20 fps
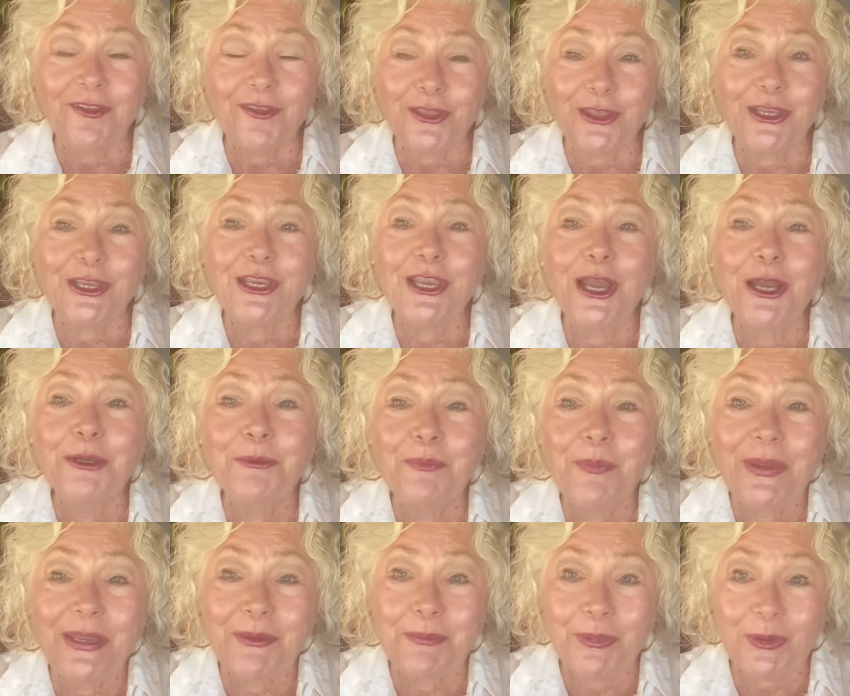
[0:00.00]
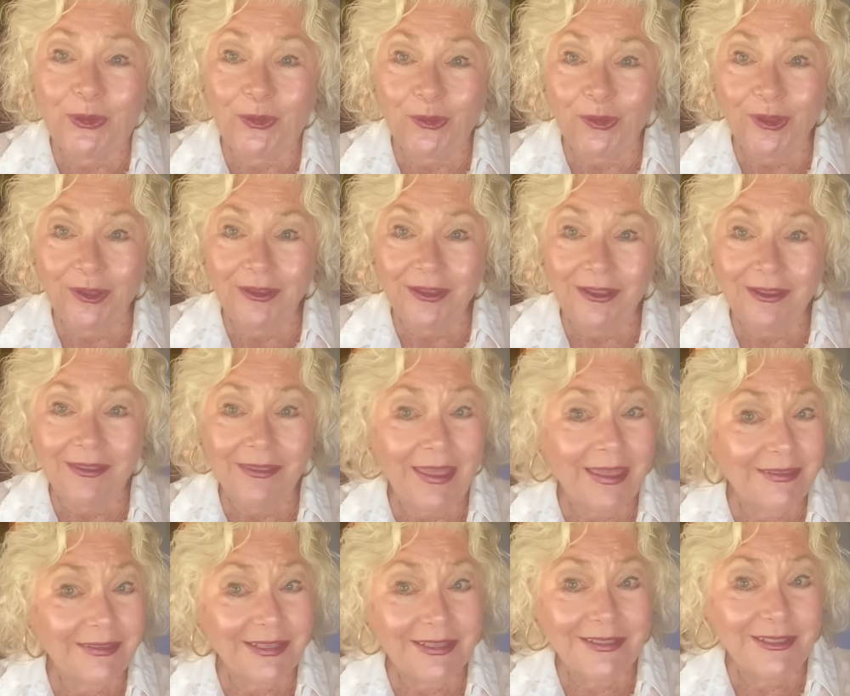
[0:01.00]
the young people
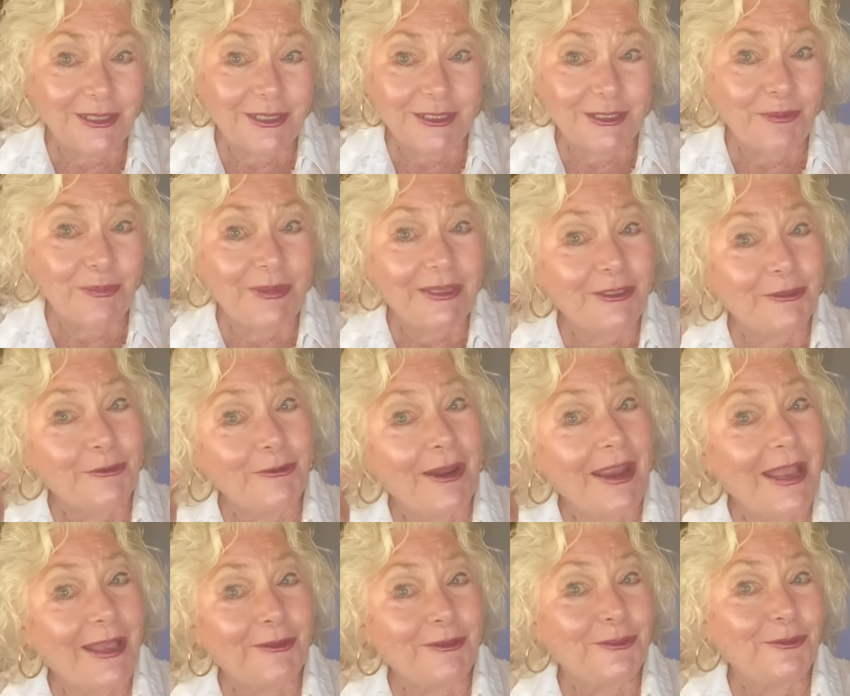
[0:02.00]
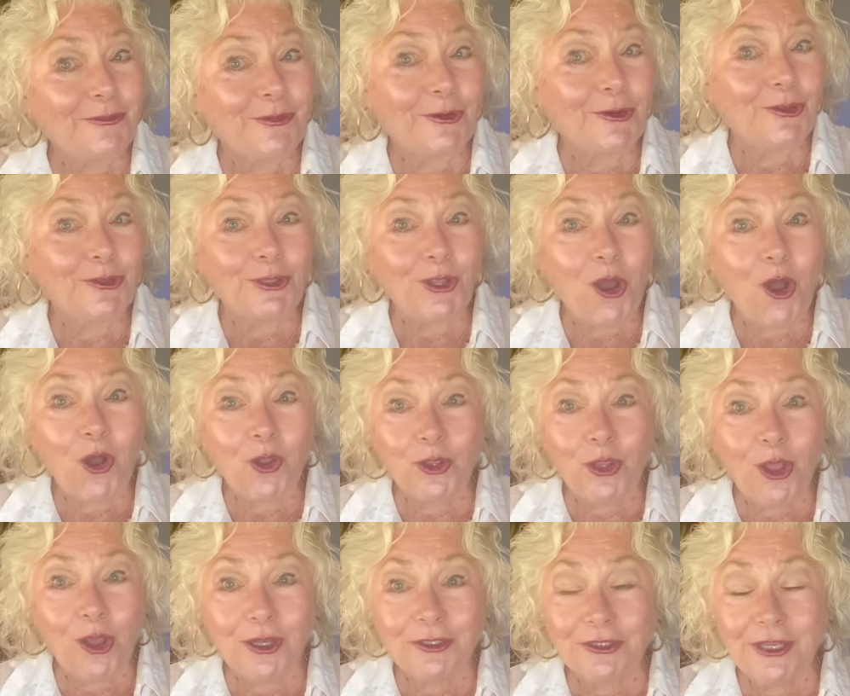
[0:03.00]
that this has been around for a long,
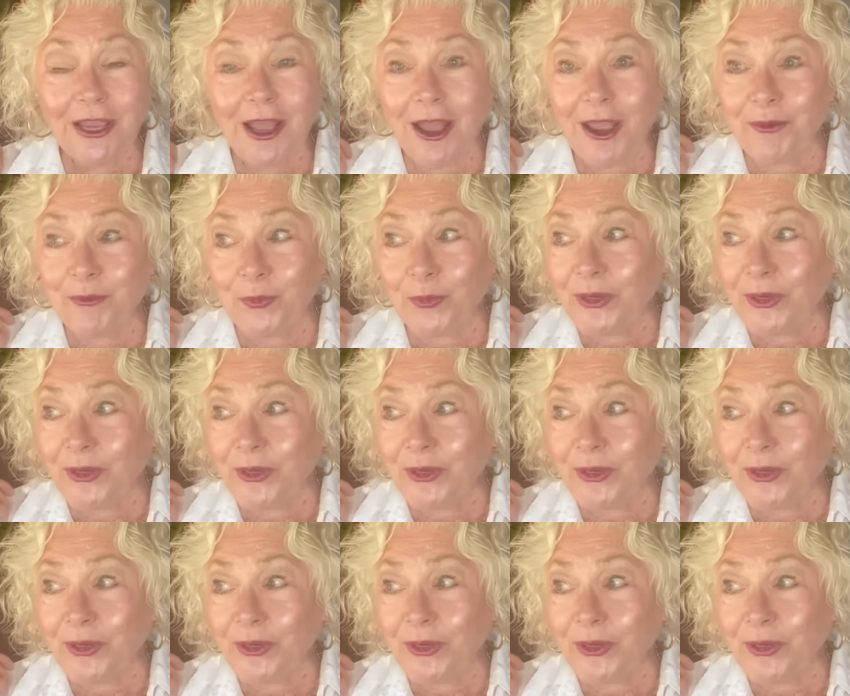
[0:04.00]
long time.